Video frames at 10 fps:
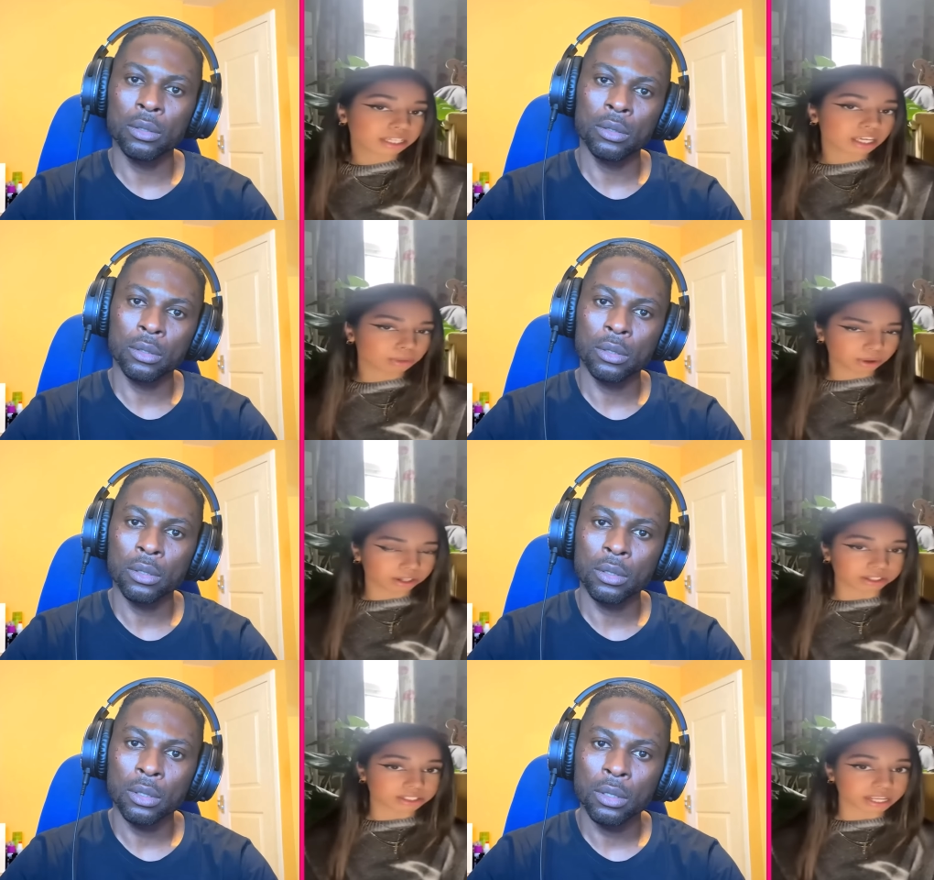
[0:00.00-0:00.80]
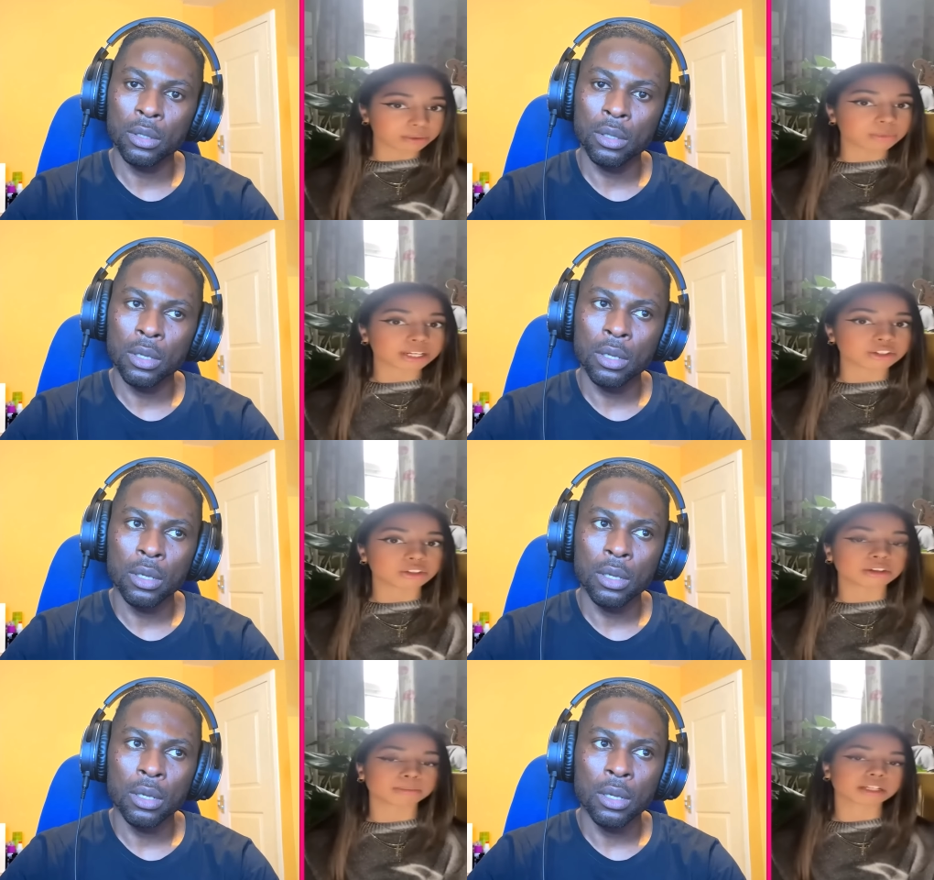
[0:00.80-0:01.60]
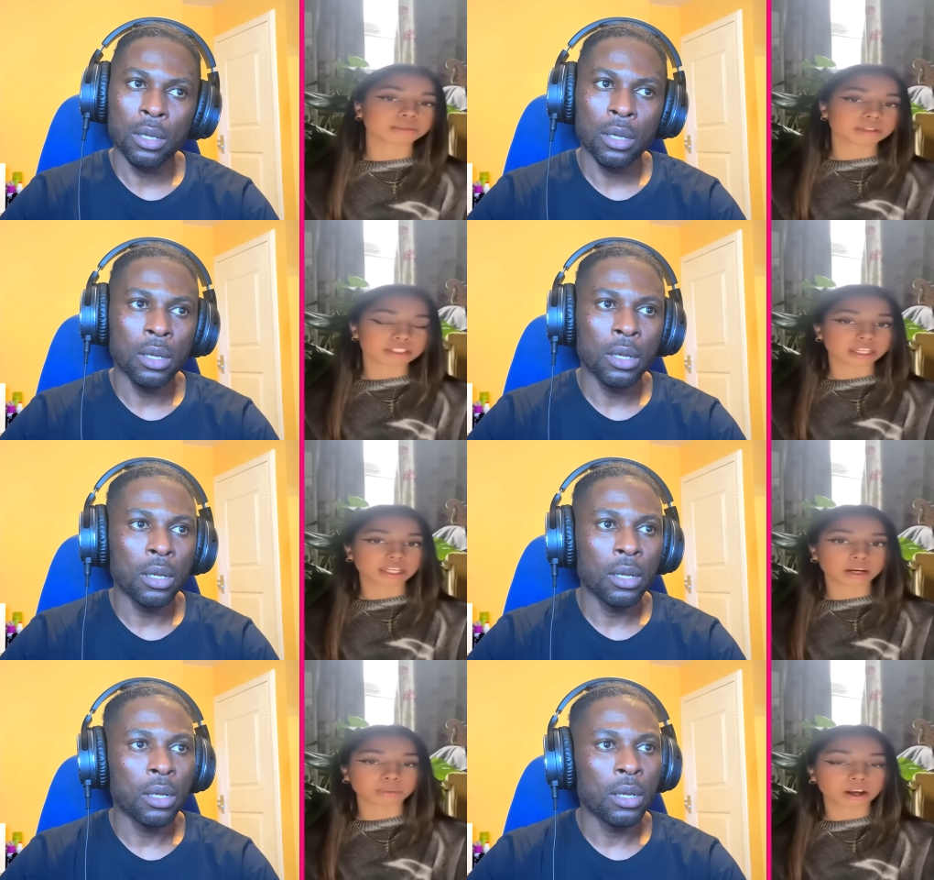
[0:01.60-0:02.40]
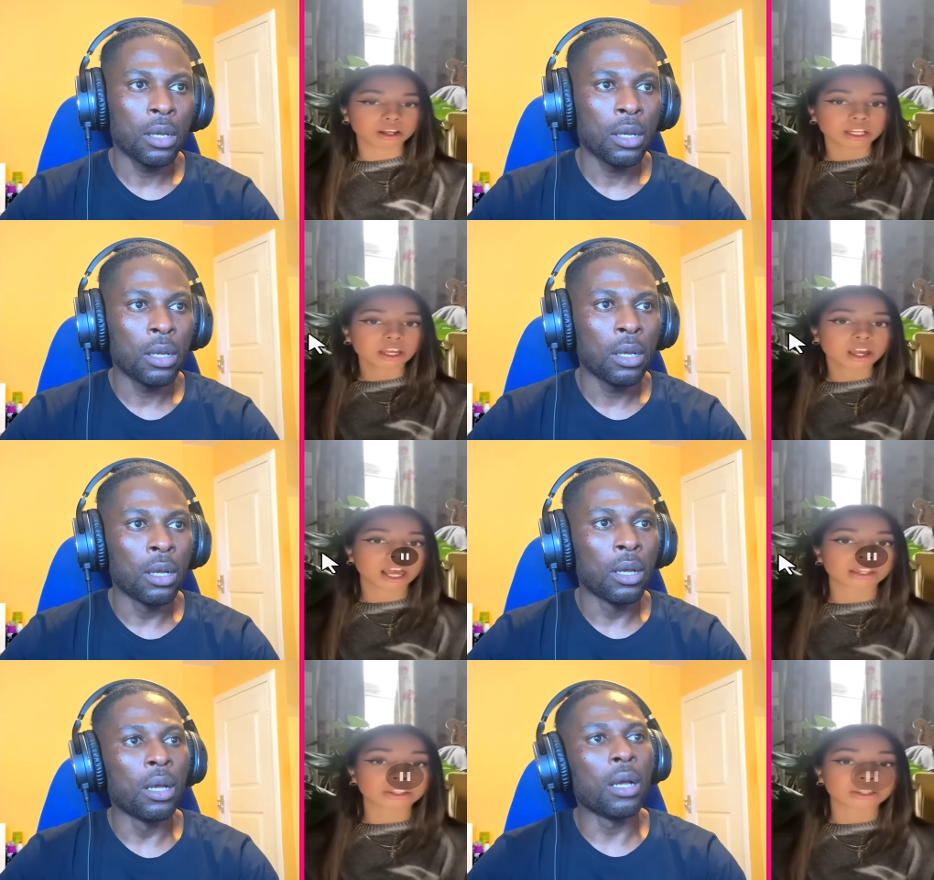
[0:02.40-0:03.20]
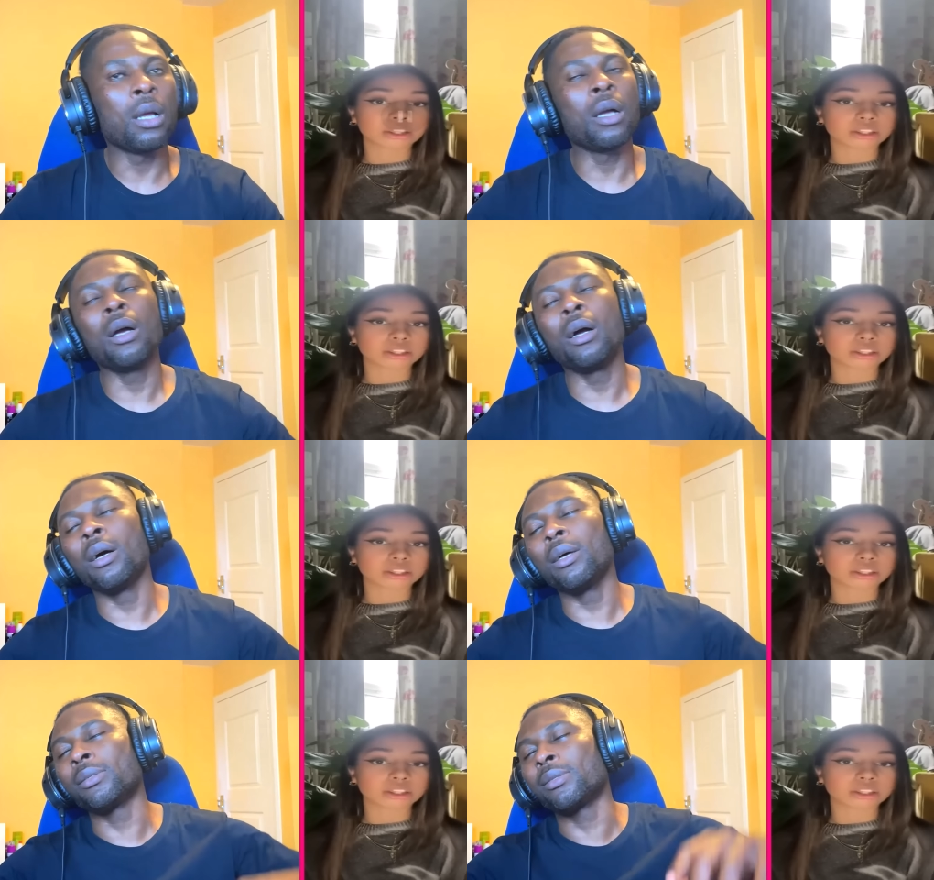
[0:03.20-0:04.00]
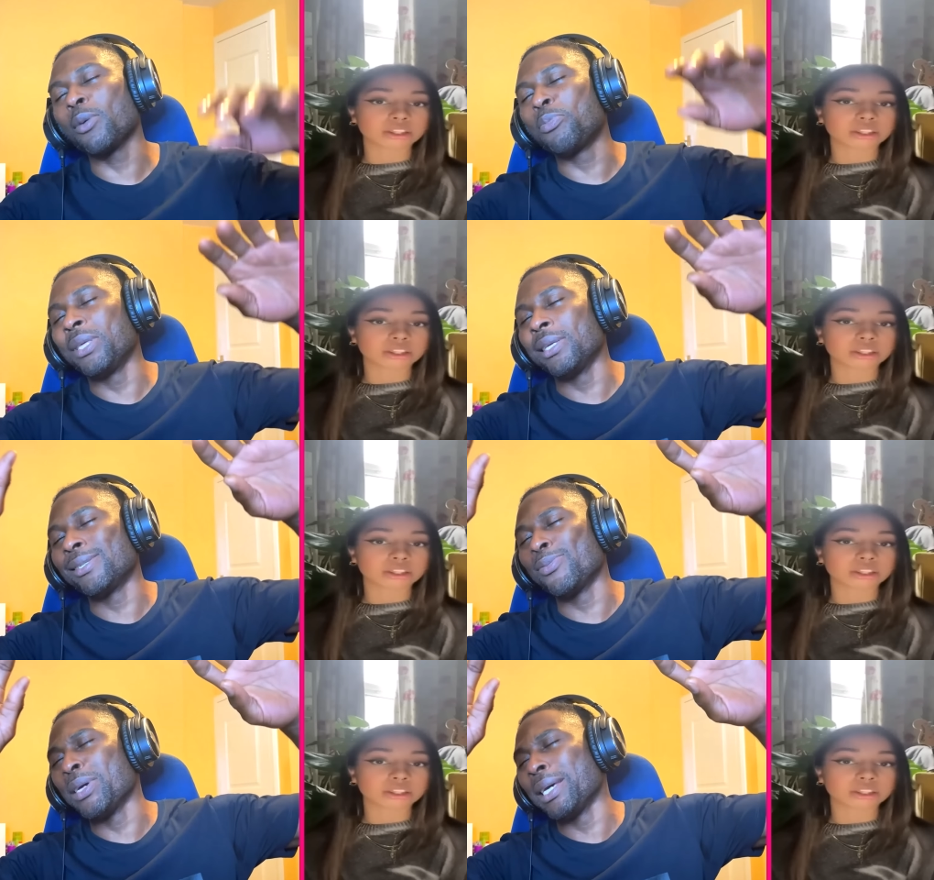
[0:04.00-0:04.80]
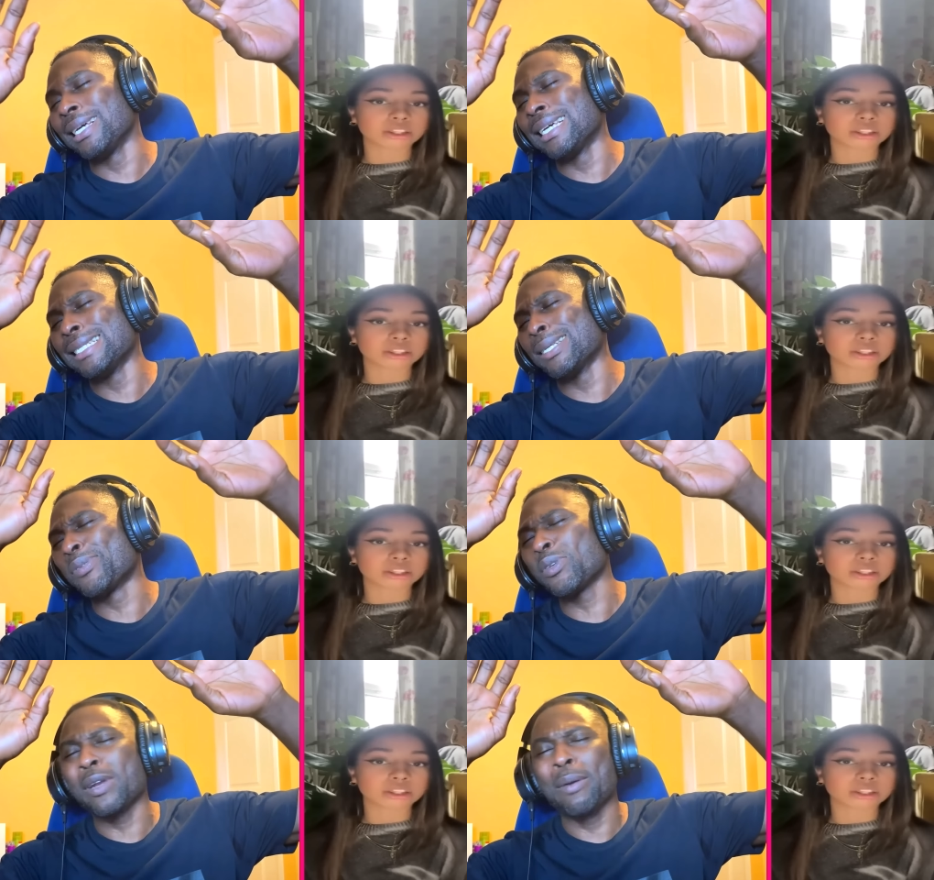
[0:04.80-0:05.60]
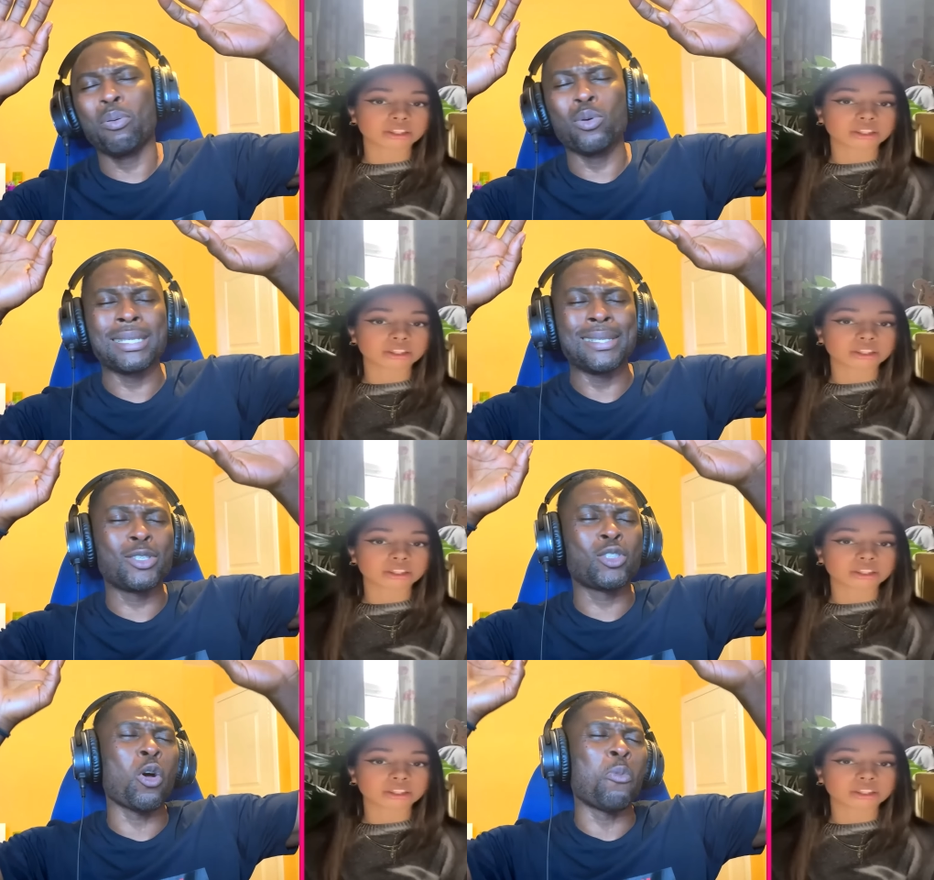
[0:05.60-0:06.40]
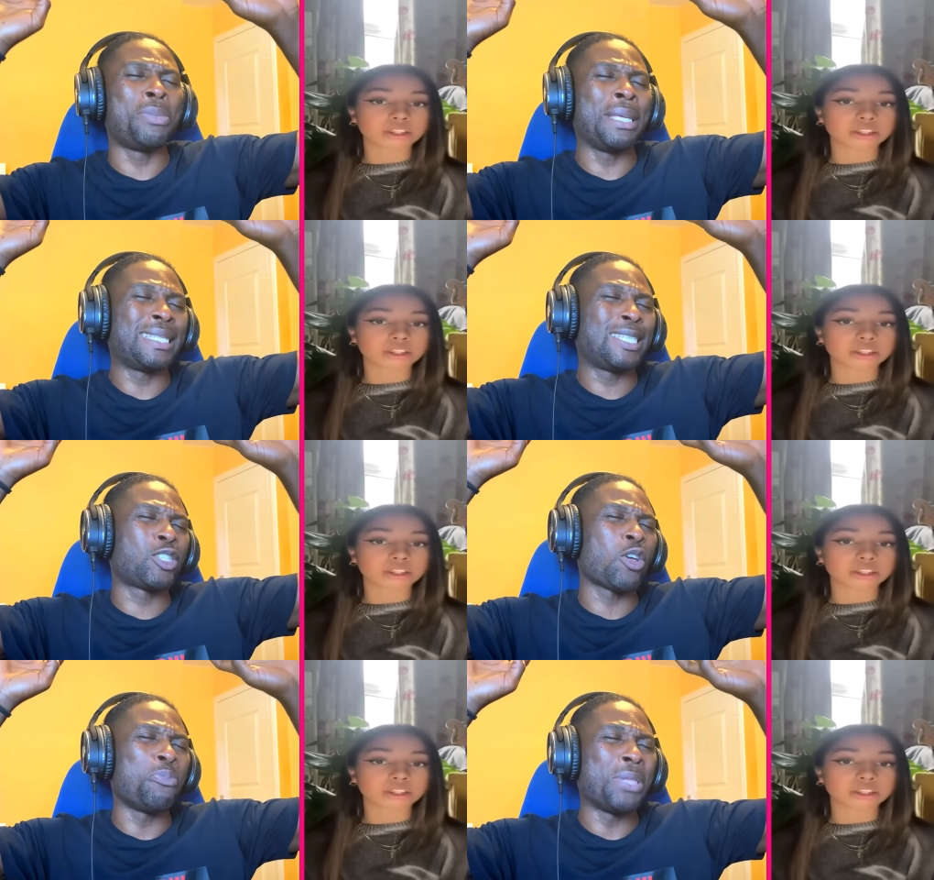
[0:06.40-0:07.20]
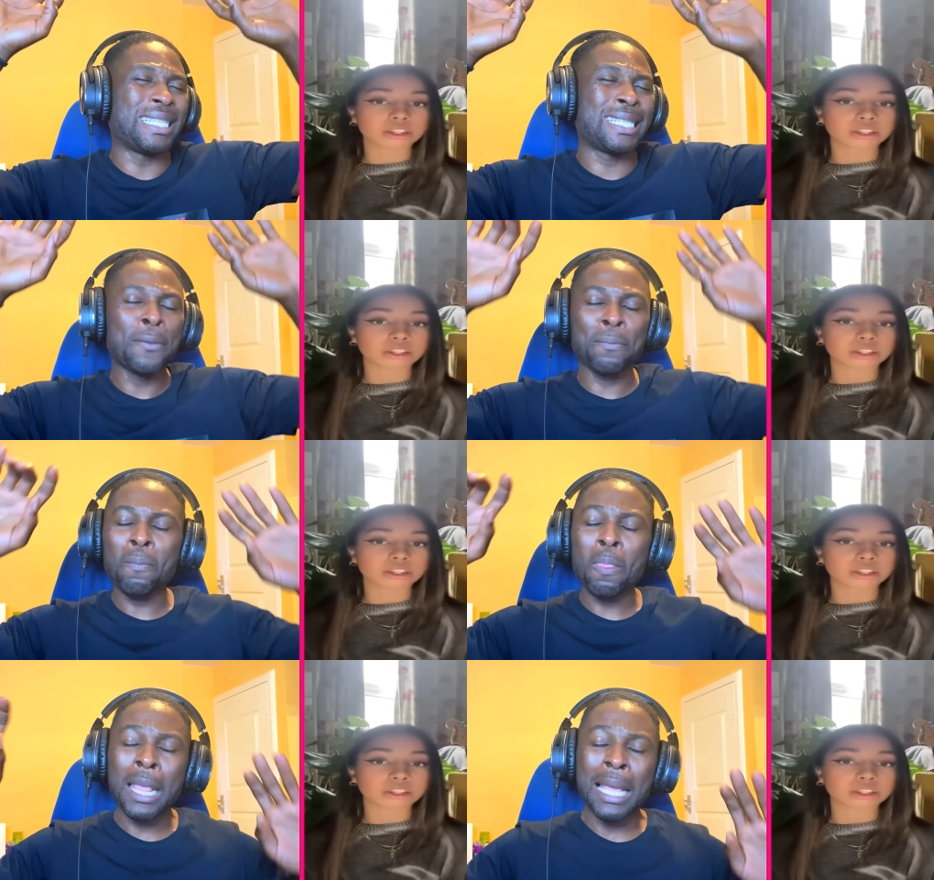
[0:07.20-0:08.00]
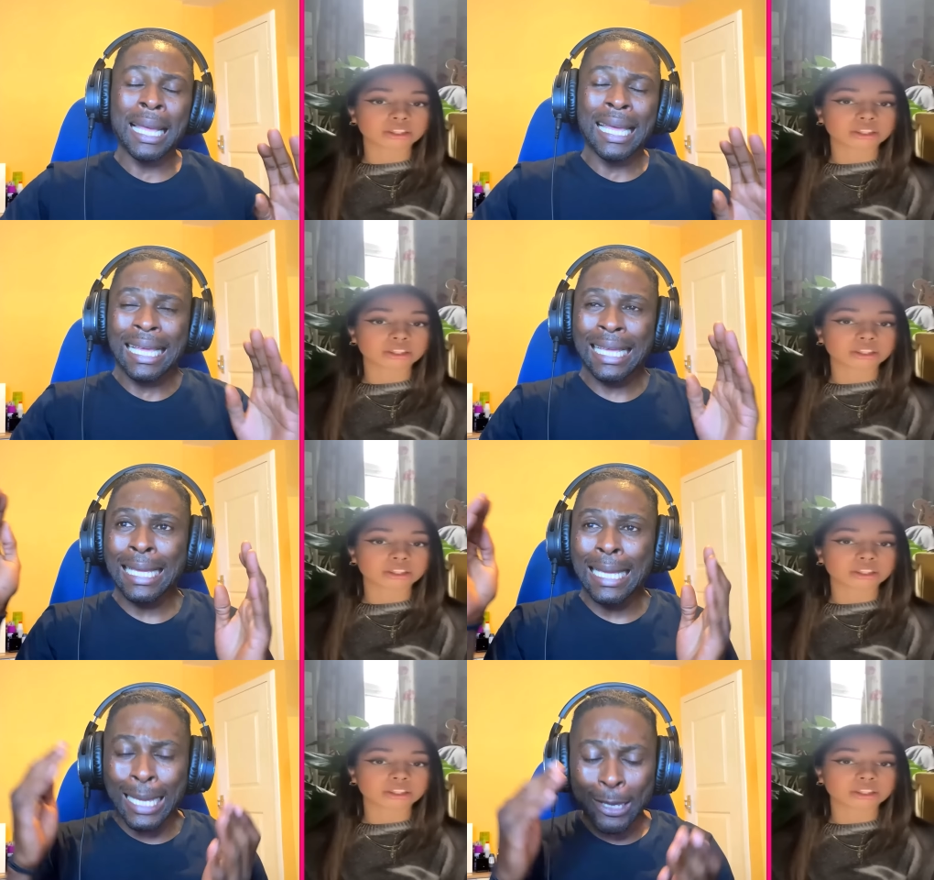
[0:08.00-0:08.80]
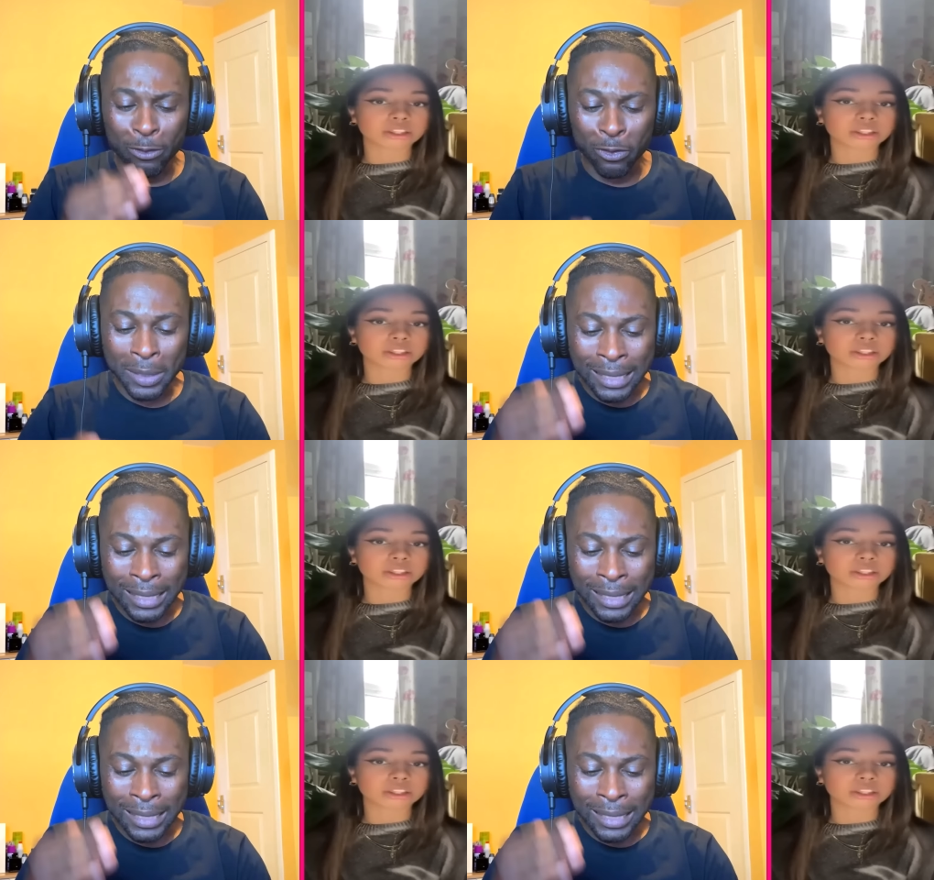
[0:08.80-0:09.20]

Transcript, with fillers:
Speaker 1: at work the same way you can make a mistake at work and the
Speaker 2: oh stop this wait guys i'm sorry i'm posting stop this stop this even the